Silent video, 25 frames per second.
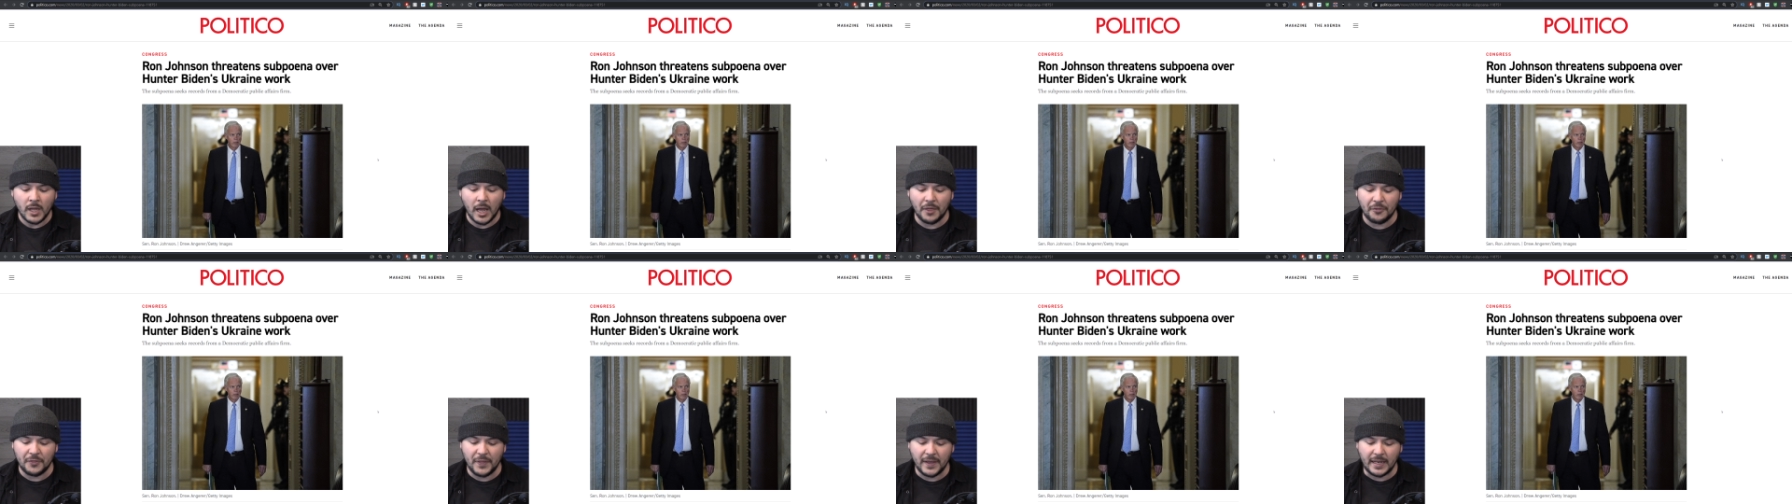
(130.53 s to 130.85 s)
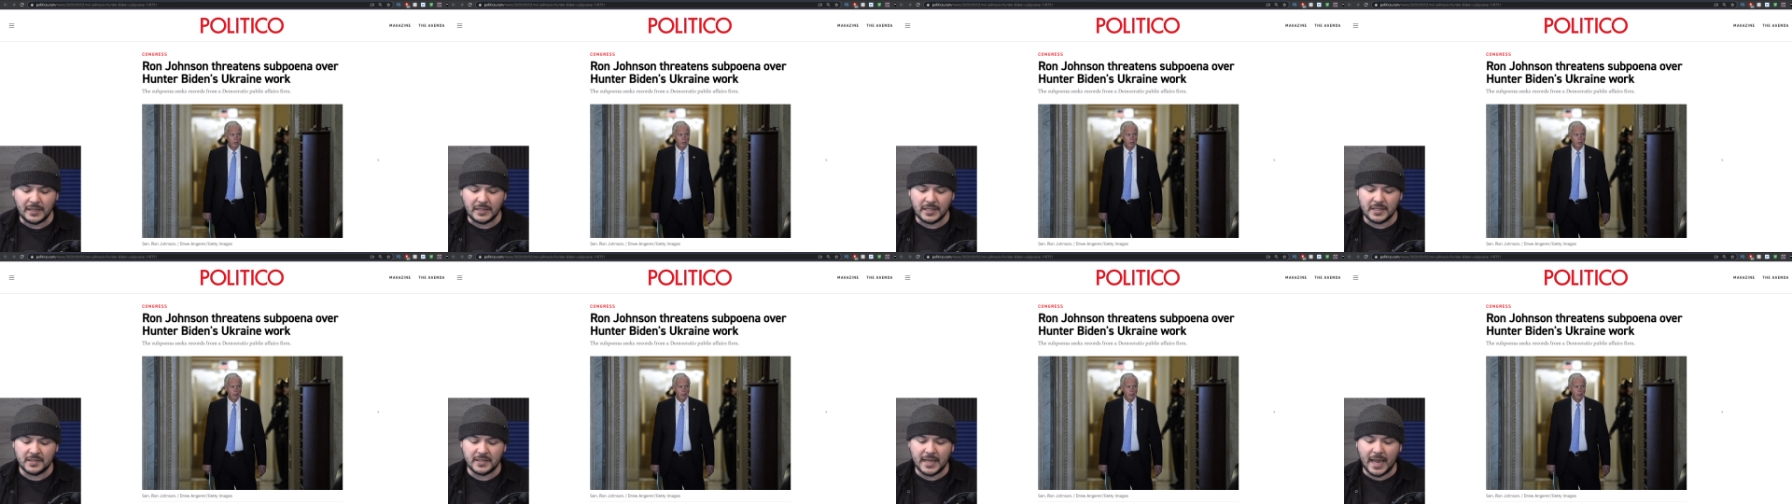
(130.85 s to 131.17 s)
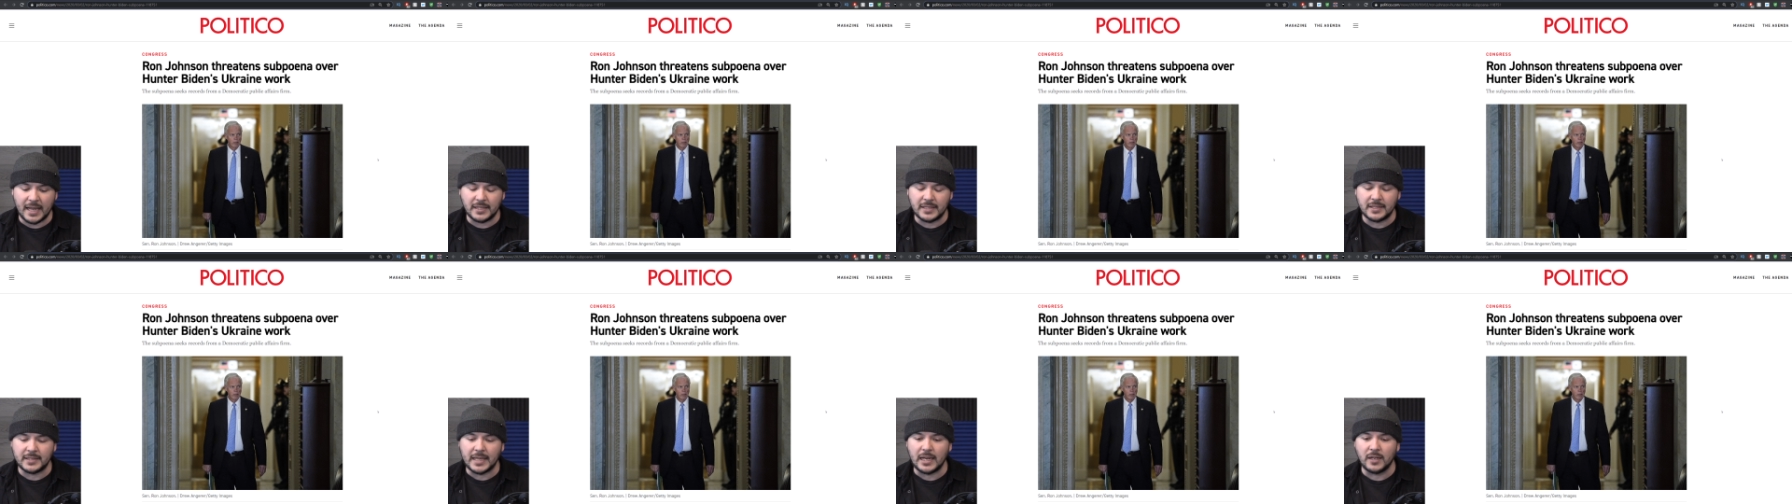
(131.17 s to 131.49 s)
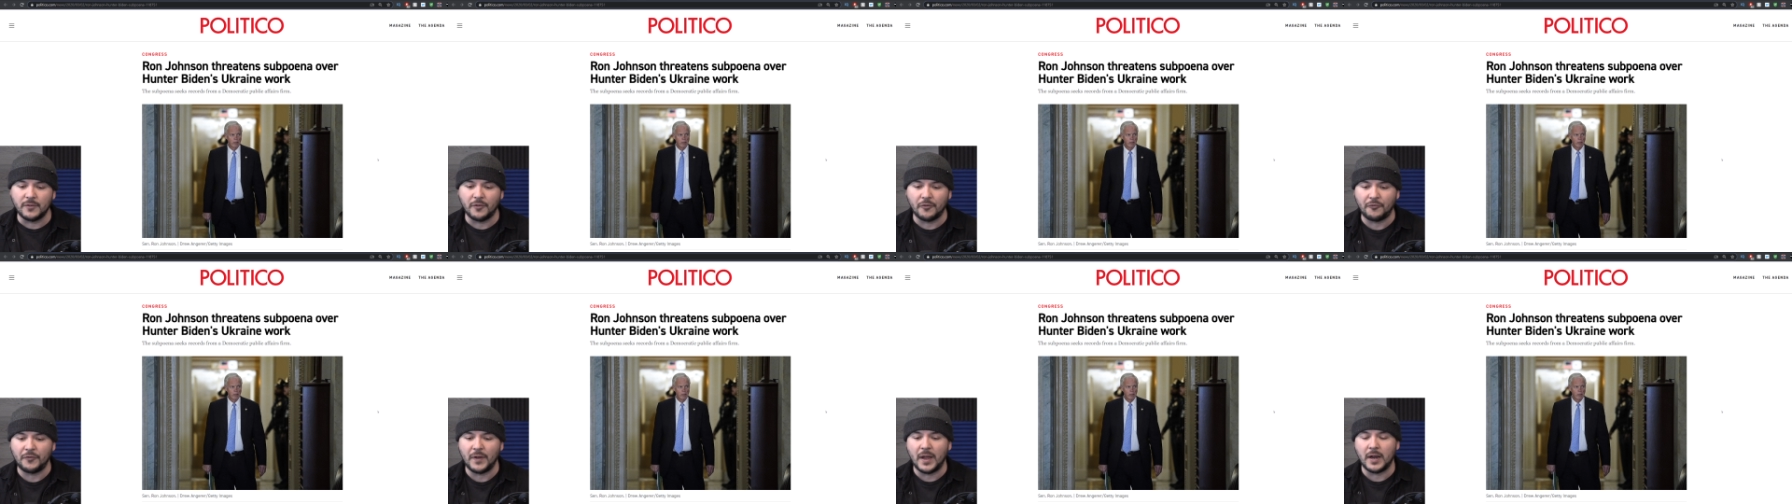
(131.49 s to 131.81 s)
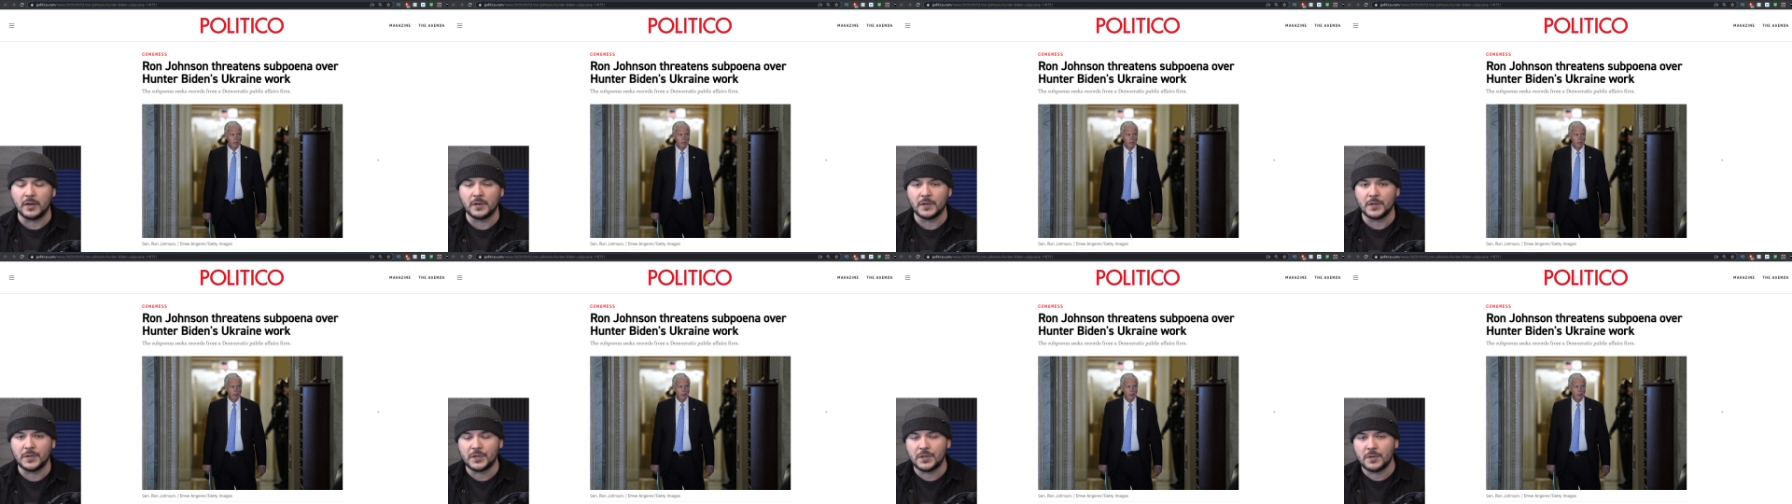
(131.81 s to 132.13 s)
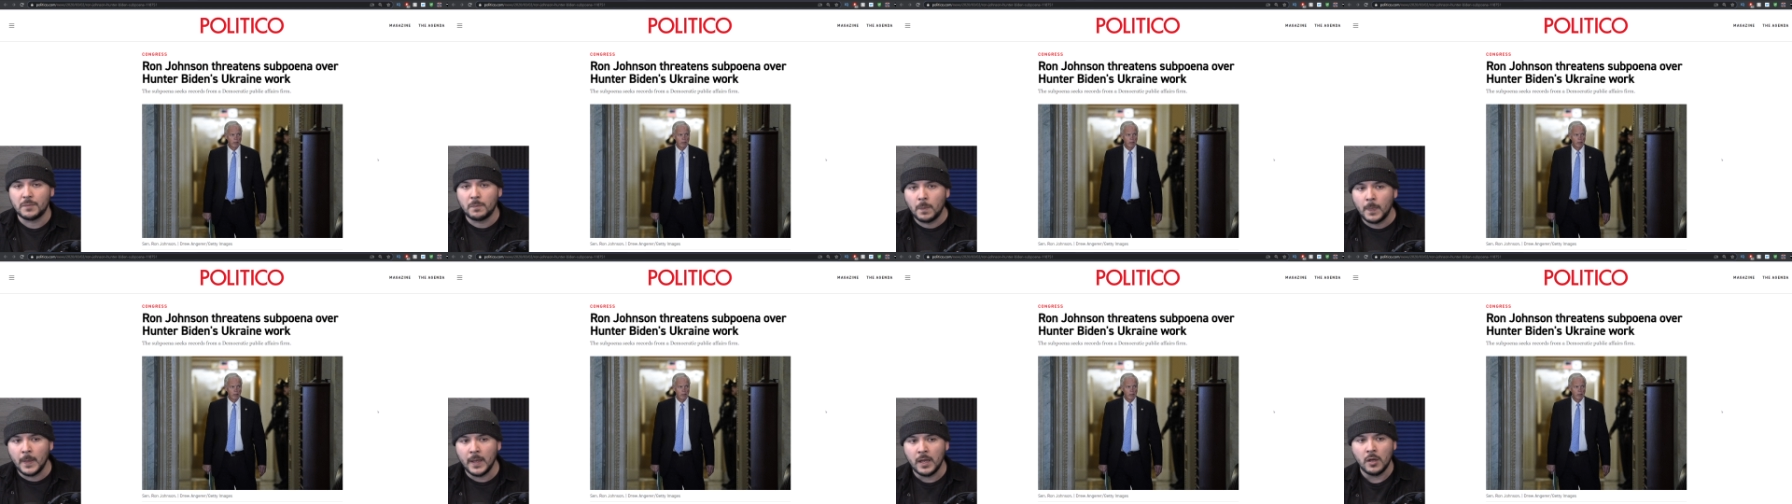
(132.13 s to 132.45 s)
I think it's a sad state of
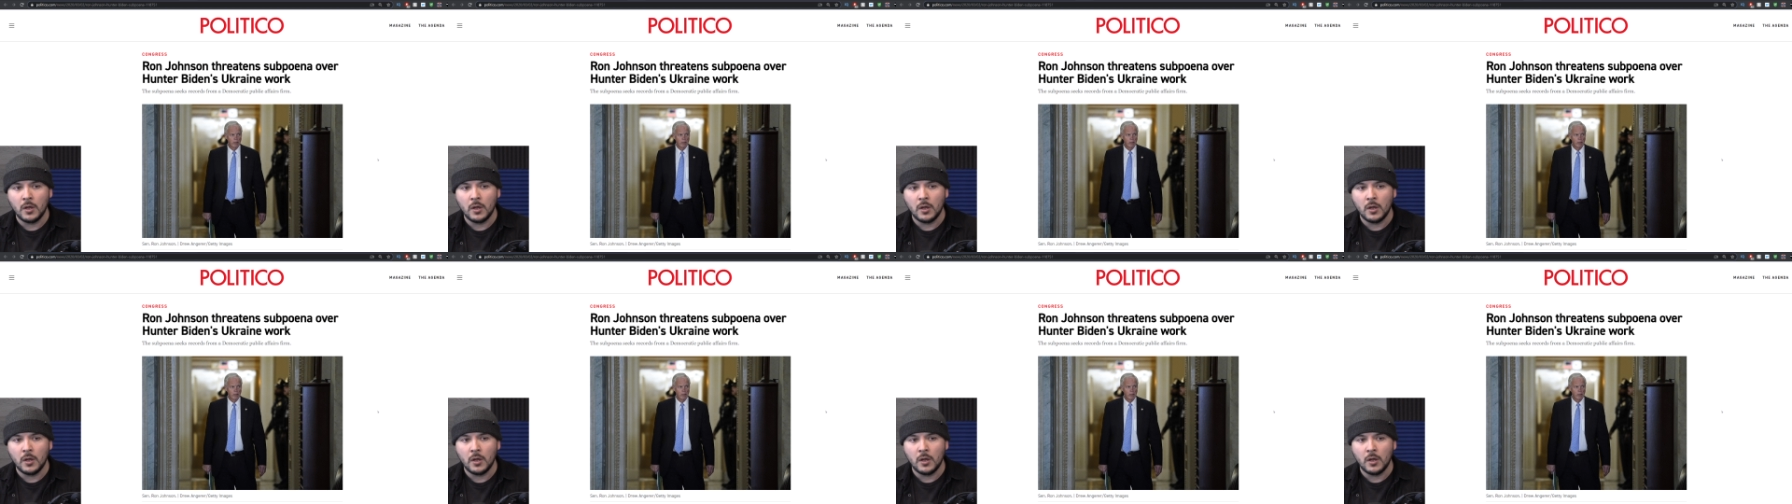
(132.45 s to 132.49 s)
affairs